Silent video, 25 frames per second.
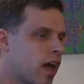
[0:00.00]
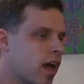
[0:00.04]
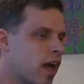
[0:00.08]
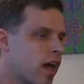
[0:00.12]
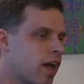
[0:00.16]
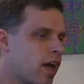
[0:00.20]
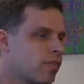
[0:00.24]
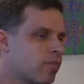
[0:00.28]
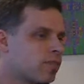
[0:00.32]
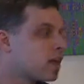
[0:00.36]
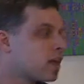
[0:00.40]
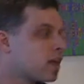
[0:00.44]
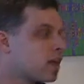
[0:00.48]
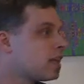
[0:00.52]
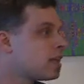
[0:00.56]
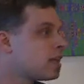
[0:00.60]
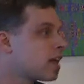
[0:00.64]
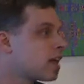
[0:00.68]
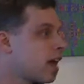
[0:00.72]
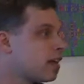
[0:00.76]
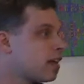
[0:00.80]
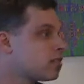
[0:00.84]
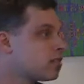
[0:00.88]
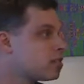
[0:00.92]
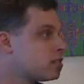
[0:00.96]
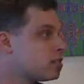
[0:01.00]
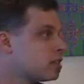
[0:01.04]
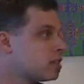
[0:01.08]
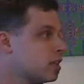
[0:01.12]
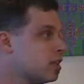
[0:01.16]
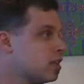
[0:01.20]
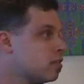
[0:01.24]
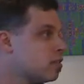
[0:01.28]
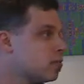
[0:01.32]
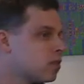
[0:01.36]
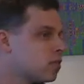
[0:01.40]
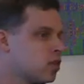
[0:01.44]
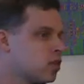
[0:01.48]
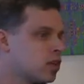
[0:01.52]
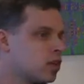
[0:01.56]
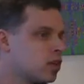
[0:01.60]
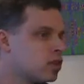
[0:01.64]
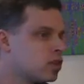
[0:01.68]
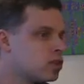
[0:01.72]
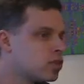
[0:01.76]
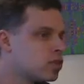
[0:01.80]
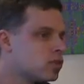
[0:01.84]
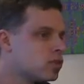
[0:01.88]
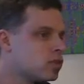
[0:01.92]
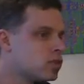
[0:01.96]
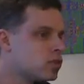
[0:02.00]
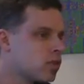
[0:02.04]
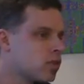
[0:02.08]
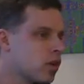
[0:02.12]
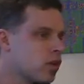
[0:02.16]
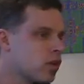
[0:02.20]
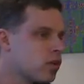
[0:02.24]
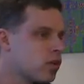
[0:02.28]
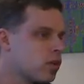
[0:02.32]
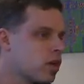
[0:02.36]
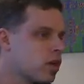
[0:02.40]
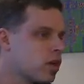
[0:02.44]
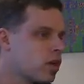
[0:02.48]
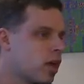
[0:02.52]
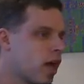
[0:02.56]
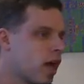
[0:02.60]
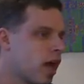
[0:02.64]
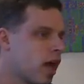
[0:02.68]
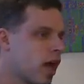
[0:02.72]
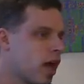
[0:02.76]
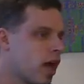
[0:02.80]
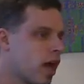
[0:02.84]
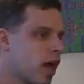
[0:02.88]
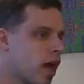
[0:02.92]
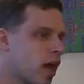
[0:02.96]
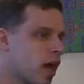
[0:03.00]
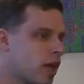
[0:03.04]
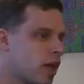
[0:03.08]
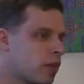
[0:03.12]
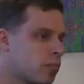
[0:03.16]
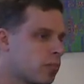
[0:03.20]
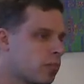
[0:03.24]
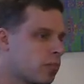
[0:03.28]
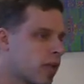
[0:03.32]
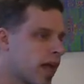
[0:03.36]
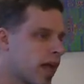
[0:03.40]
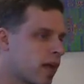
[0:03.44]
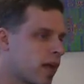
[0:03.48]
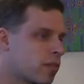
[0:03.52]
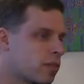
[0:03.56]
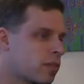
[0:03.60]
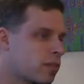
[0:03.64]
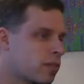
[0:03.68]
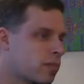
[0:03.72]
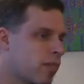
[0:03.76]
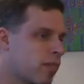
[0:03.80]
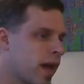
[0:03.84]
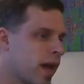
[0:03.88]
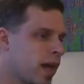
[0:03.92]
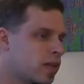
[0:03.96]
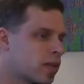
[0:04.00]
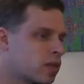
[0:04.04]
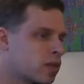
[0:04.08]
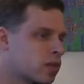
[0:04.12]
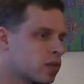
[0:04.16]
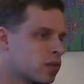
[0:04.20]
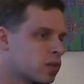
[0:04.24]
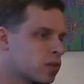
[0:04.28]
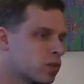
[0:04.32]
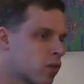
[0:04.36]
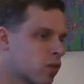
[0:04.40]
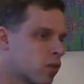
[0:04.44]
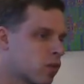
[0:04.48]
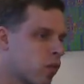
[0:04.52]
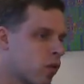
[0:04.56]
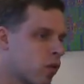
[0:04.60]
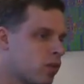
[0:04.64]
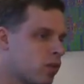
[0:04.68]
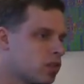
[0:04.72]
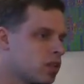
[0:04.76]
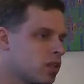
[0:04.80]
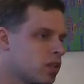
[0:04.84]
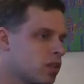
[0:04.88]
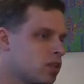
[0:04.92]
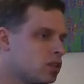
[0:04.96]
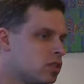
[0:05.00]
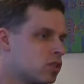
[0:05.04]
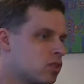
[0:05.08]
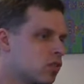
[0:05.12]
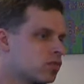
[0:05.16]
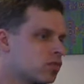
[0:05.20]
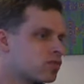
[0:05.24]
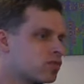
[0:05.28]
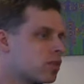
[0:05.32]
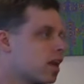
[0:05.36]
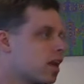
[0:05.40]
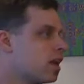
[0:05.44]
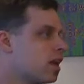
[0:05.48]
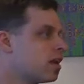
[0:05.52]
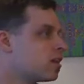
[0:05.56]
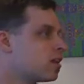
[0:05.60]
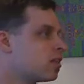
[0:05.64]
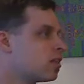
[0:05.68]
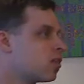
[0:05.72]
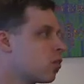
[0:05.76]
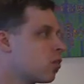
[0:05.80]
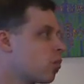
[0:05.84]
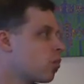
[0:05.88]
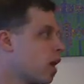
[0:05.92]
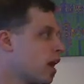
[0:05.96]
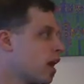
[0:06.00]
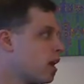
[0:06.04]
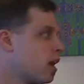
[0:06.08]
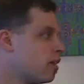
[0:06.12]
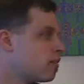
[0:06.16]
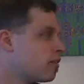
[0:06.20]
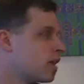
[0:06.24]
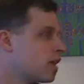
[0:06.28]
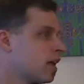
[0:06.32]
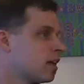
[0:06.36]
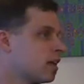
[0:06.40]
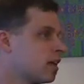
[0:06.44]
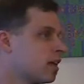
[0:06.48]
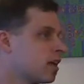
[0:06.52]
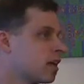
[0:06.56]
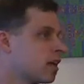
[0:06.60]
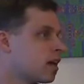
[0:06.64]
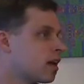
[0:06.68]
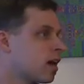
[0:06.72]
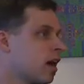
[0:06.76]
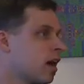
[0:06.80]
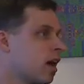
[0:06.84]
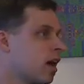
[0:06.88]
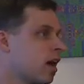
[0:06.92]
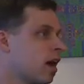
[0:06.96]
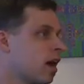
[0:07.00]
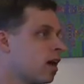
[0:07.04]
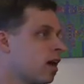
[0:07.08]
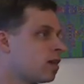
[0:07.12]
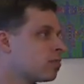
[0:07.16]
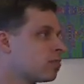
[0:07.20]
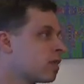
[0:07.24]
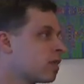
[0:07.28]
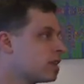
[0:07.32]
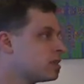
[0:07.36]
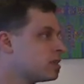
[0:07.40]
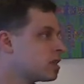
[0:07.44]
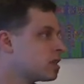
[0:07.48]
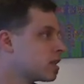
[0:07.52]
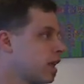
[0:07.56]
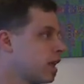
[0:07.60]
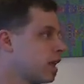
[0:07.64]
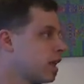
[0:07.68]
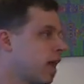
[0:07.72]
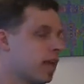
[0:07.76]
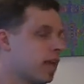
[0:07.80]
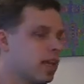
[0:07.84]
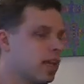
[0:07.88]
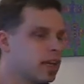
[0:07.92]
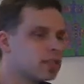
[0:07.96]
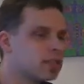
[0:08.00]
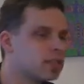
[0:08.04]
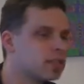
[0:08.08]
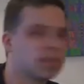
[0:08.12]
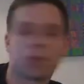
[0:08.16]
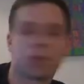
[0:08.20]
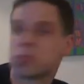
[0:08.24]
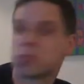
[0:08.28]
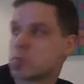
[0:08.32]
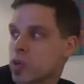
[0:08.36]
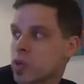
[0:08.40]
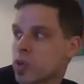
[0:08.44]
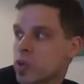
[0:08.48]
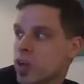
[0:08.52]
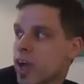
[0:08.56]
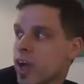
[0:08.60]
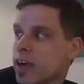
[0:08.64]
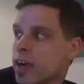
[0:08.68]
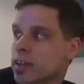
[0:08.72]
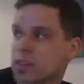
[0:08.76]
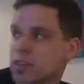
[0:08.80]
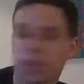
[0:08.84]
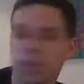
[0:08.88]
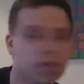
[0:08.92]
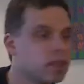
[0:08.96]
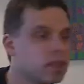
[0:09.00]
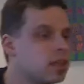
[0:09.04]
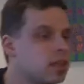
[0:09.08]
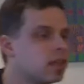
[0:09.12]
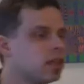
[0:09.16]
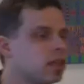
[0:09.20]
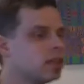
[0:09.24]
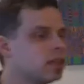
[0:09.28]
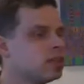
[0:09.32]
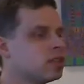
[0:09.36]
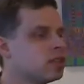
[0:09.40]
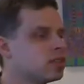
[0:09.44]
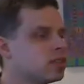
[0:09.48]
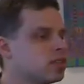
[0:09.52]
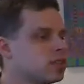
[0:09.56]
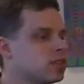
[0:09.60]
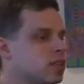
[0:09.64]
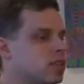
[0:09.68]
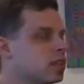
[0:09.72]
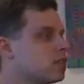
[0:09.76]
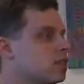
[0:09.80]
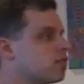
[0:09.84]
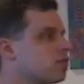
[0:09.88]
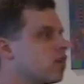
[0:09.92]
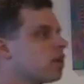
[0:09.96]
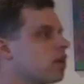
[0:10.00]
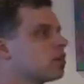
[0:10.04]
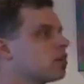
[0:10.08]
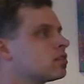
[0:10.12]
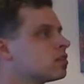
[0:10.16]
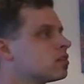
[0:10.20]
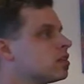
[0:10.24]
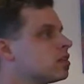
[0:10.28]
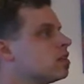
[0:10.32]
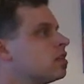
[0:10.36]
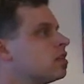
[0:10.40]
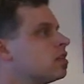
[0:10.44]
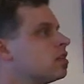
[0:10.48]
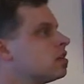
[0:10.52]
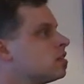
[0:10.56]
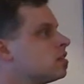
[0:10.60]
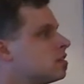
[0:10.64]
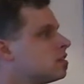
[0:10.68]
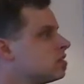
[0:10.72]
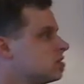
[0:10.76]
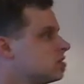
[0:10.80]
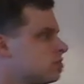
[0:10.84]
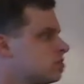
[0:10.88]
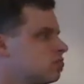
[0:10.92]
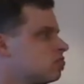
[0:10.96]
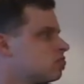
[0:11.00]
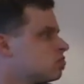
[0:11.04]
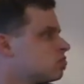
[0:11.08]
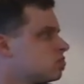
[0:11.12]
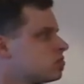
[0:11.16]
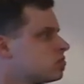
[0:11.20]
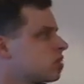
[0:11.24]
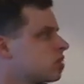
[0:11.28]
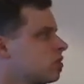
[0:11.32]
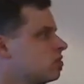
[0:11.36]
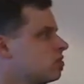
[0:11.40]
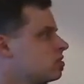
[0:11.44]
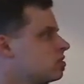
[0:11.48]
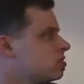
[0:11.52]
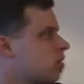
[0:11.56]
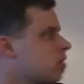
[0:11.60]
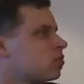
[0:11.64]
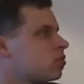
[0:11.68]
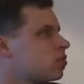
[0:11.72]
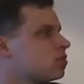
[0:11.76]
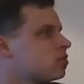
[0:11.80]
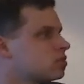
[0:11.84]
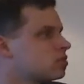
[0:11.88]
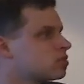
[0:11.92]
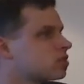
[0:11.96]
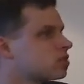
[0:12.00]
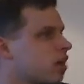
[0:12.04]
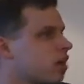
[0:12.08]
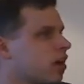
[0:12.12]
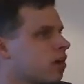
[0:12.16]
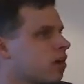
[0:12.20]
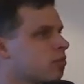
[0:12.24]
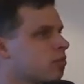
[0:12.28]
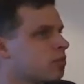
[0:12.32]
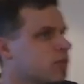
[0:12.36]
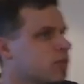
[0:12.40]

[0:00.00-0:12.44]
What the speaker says: have funny characters in them, you can do so, and the back quote is your friend, your way of getting basically any acceptable character into your identifier. So it's not good style, but